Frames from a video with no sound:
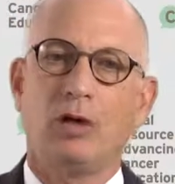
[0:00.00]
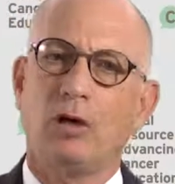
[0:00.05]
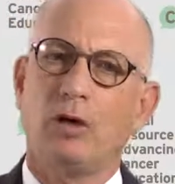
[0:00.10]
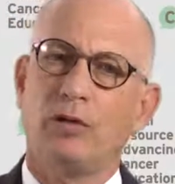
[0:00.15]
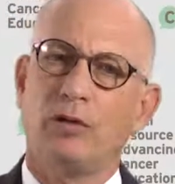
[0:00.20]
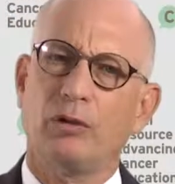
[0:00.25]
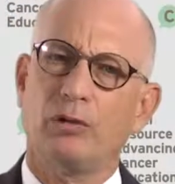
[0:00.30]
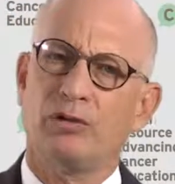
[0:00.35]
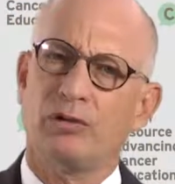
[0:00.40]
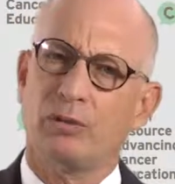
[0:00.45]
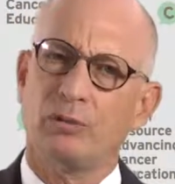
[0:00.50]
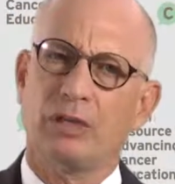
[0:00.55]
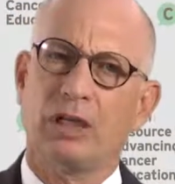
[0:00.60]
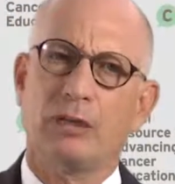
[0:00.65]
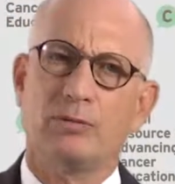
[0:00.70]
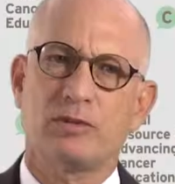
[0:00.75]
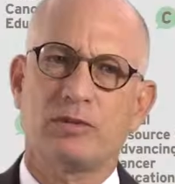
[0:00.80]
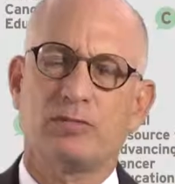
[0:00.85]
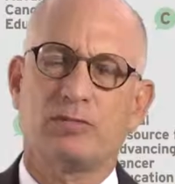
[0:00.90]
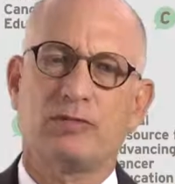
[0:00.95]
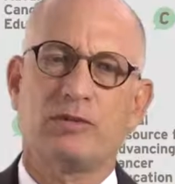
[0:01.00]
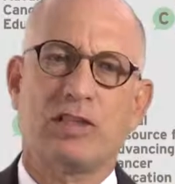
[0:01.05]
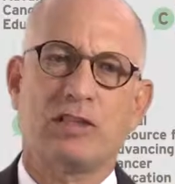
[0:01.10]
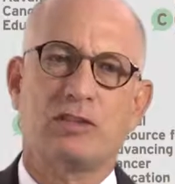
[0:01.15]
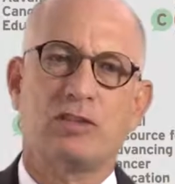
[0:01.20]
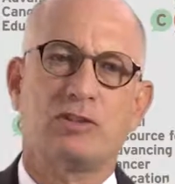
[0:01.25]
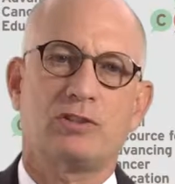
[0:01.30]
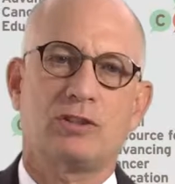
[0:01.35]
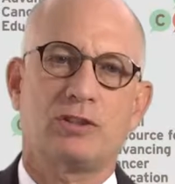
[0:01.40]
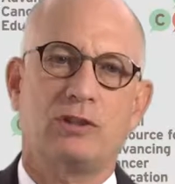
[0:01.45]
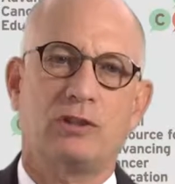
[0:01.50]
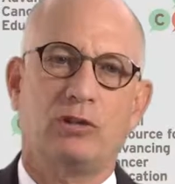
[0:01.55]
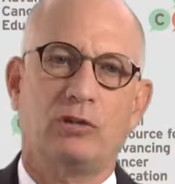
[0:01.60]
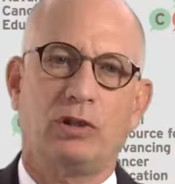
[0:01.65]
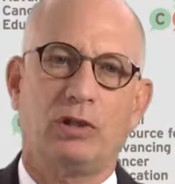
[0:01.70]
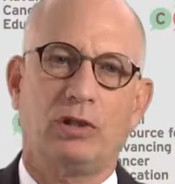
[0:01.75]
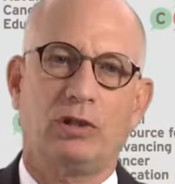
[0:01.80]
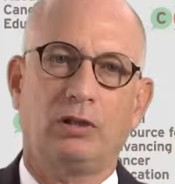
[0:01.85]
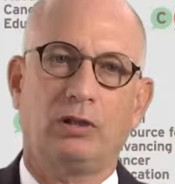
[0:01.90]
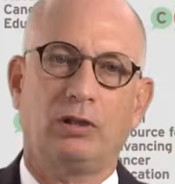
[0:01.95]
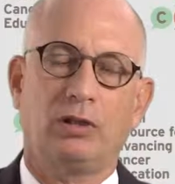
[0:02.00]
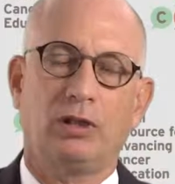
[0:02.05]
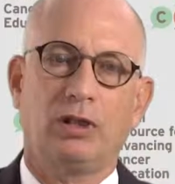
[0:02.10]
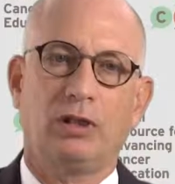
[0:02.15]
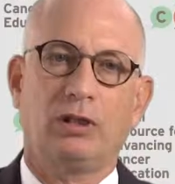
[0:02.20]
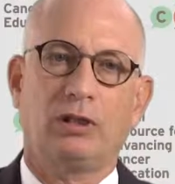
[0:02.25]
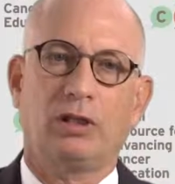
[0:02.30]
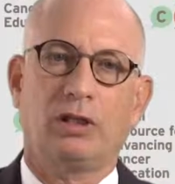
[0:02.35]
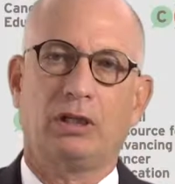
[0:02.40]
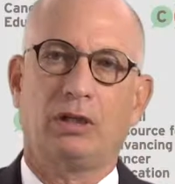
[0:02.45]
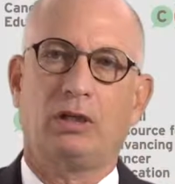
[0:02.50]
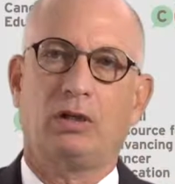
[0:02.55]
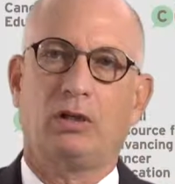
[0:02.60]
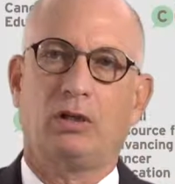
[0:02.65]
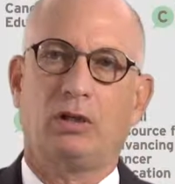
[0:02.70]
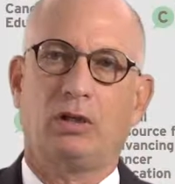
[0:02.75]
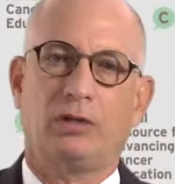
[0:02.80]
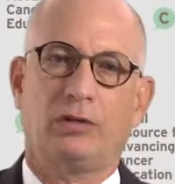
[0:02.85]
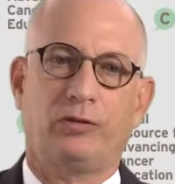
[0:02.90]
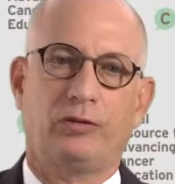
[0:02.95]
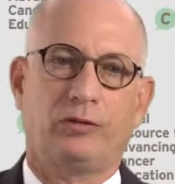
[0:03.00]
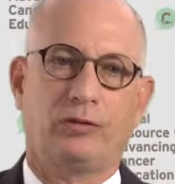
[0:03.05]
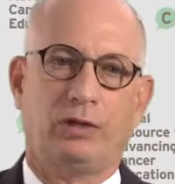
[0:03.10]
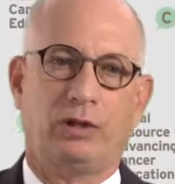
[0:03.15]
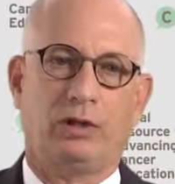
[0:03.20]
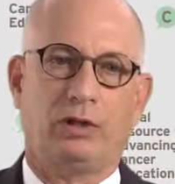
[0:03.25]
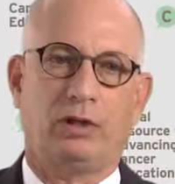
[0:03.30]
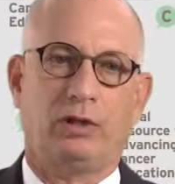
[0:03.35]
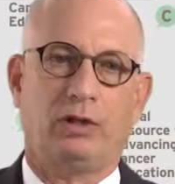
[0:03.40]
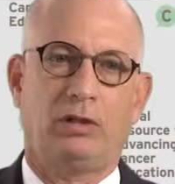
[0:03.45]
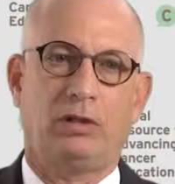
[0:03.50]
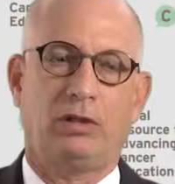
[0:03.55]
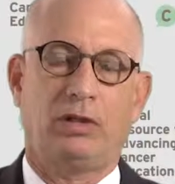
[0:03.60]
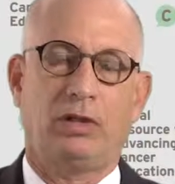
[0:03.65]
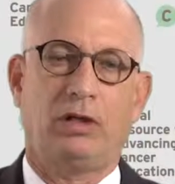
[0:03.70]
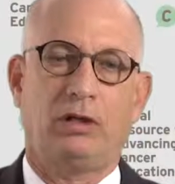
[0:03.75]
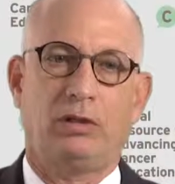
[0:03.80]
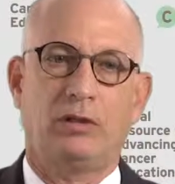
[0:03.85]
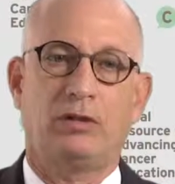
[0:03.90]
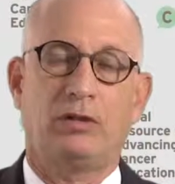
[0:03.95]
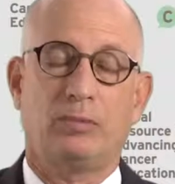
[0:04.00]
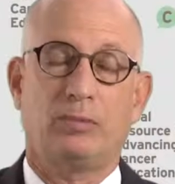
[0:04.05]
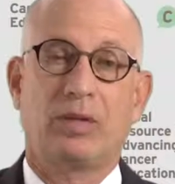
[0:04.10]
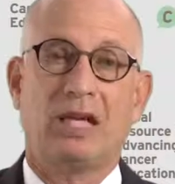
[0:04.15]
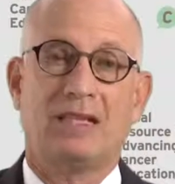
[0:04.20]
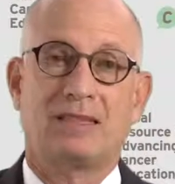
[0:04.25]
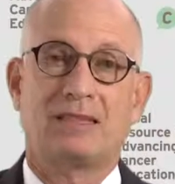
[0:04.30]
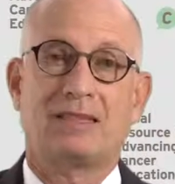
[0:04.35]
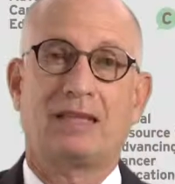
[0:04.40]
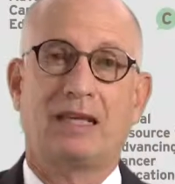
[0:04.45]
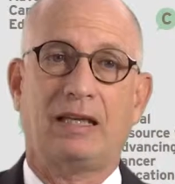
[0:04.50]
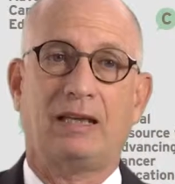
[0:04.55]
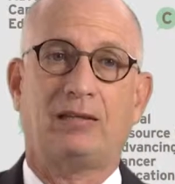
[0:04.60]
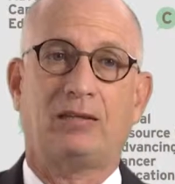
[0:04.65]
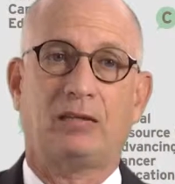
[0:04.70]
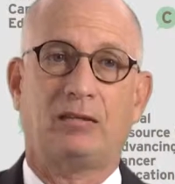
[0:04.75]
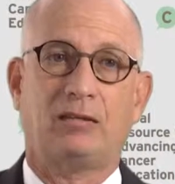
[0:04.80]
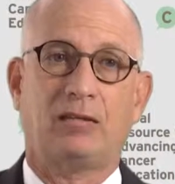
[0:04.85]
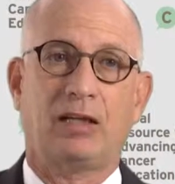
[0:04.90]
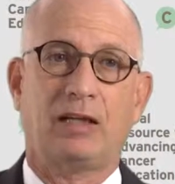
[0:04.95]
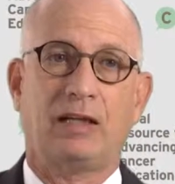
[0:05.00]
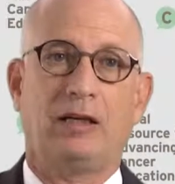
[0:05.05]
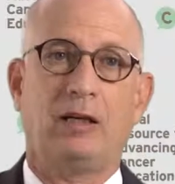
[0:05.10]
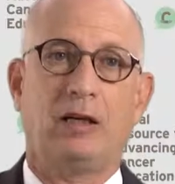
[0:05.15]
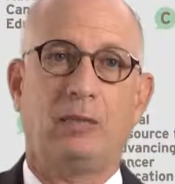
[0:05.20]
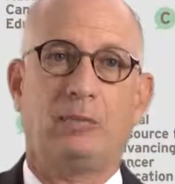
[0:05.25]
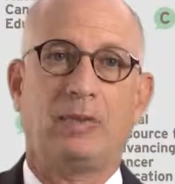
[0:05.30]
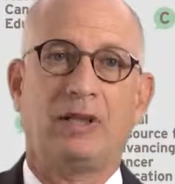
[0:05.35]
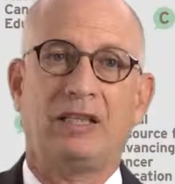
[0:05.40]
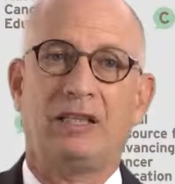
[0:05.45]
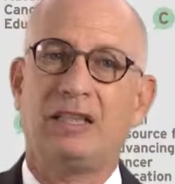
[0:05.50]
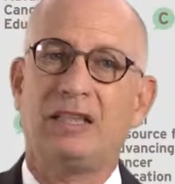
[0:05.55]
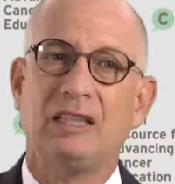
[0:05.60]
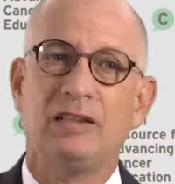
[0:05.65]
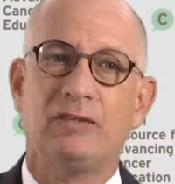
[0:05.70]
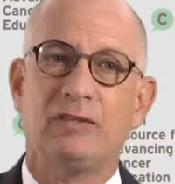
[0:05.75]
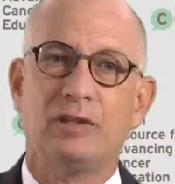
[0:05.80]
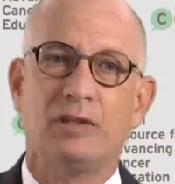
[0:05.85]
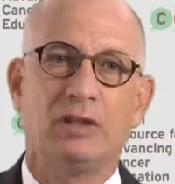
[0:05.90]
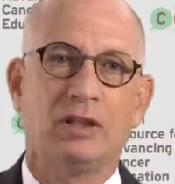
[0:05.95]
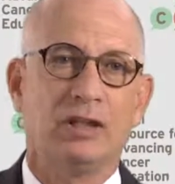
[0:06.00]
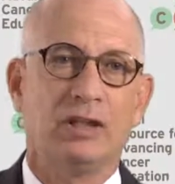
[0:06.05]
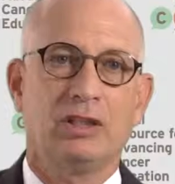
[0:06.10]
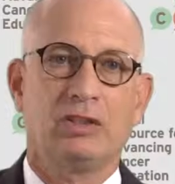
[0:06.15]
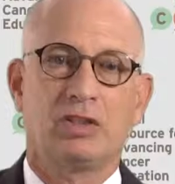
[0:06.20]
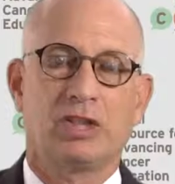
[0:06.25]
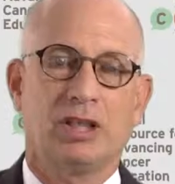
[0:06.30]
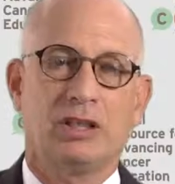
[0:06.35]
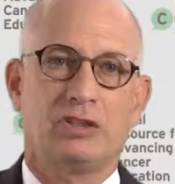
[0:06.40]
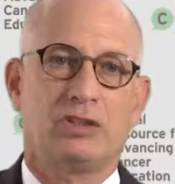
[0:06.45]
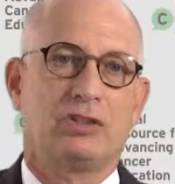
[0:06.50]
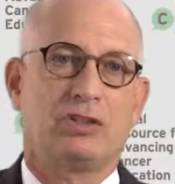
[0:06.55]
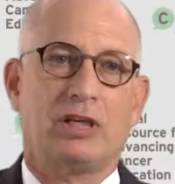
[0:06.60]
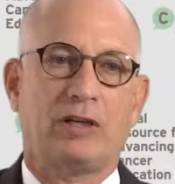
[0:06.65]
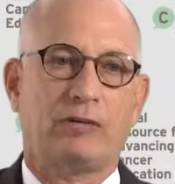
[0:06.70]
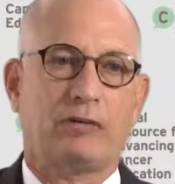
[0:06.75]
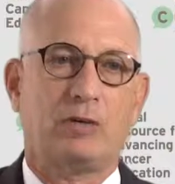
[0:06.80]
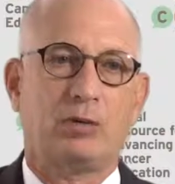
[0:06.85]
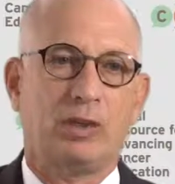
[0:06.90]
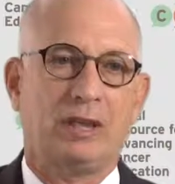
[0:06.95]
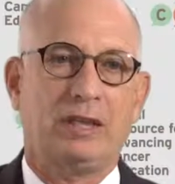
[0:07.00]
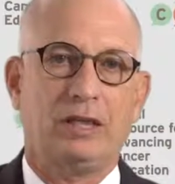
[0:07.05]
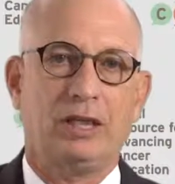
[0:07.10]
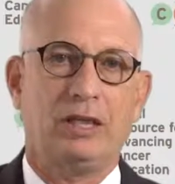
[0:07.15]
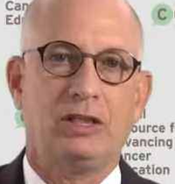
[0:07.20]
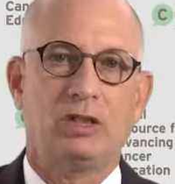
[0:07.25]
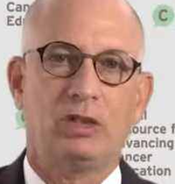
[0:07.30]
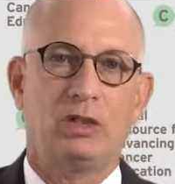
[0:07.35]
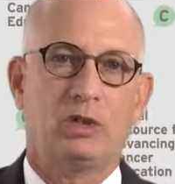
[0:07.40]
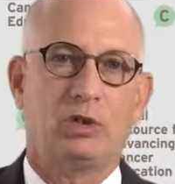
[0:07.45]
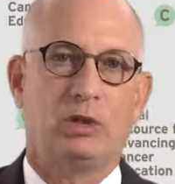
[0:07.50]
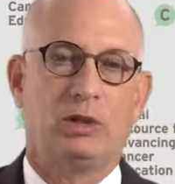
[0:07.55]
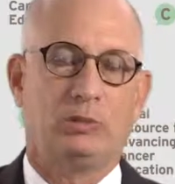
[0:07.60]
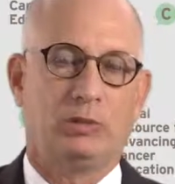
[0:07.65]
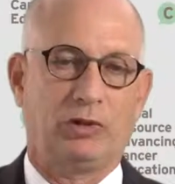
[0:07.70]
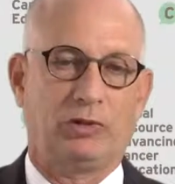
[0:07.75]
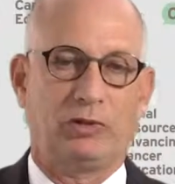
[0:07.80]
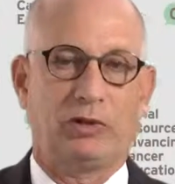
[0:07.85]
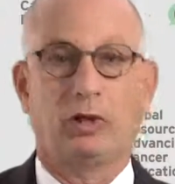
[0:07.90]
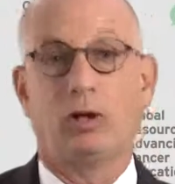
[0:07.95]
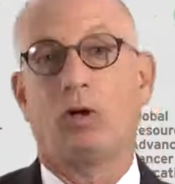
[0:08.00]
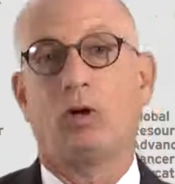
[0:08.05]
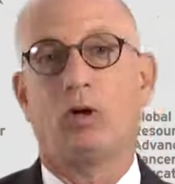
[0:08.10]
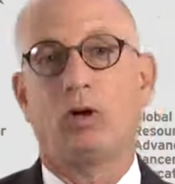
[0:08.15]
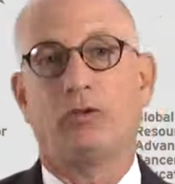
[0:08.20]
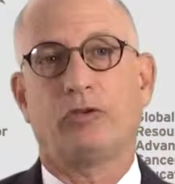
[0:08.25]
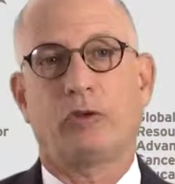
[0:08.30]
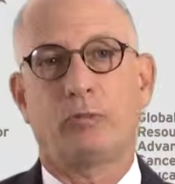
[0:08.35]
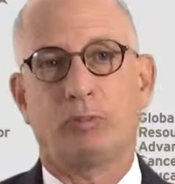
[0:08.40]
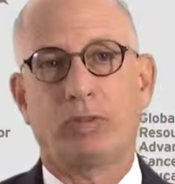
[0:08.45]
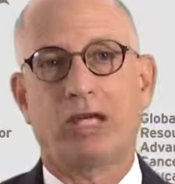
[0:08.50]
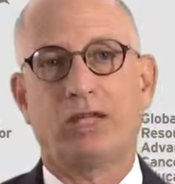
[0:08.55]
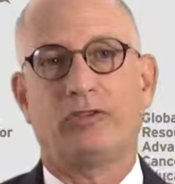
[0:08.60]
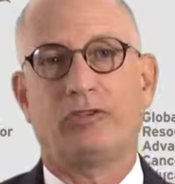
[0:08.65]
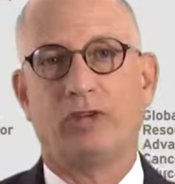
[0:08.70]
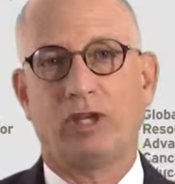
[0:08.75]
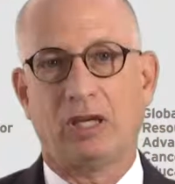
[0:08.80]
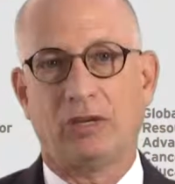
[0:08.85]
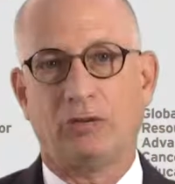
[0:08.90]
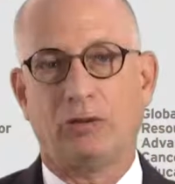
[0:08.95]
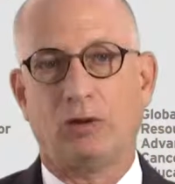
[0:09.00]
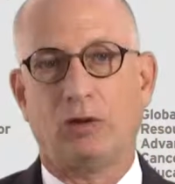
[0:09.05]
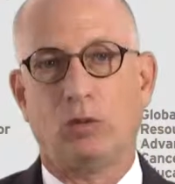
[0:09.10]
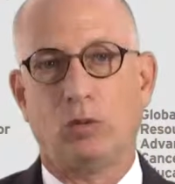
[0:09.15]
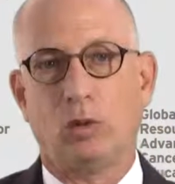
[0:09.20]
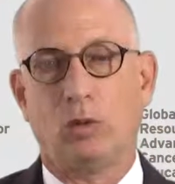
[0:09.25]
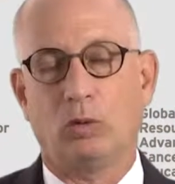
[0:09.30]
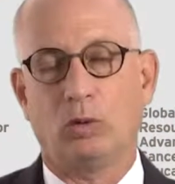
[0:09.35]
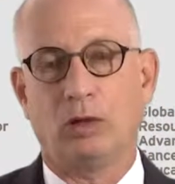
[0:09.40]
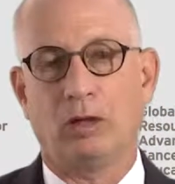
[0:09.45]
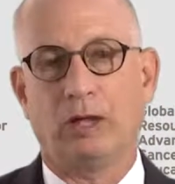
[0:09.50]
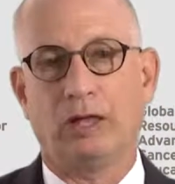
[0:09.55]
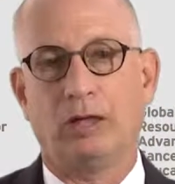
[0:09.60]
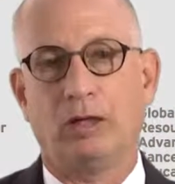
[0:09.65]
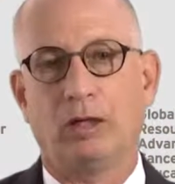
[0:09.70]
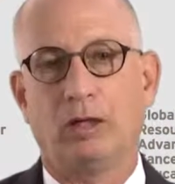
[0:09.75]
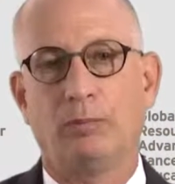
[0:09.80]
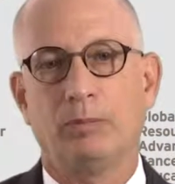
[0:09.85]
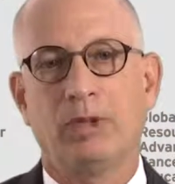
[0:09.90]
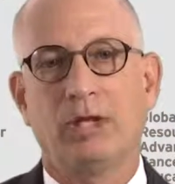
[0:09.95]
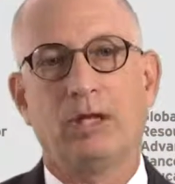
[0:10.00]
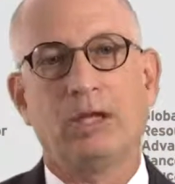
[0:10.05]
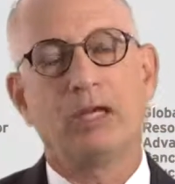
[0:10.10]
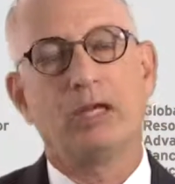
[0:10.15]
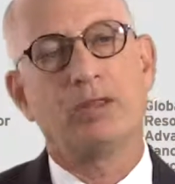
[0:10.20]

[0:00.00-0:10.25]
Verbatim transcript: Although sometimes infections in the lung can cause uh, the PET scan to light up. And even changes after radiation treatments can cause a PET scan to, quote, light up.